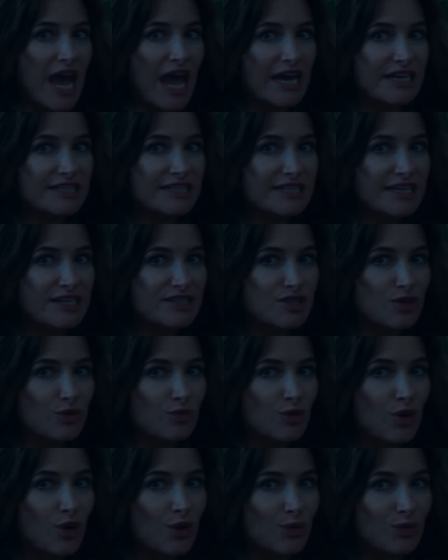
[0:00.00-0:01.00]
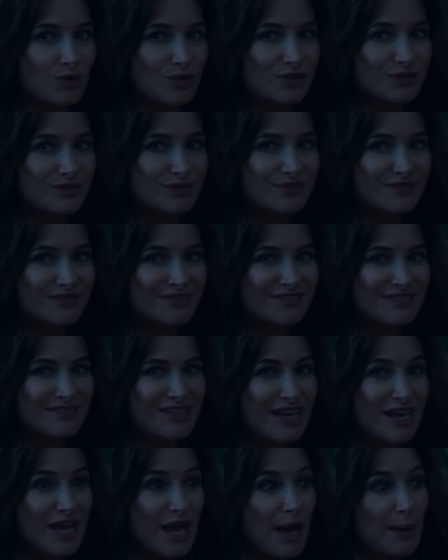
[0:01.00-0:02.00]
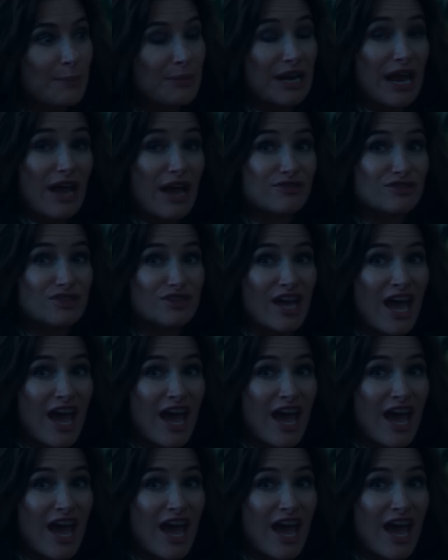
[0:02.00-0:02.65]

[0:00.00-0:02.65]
no guarantee that any of this will actually happen in the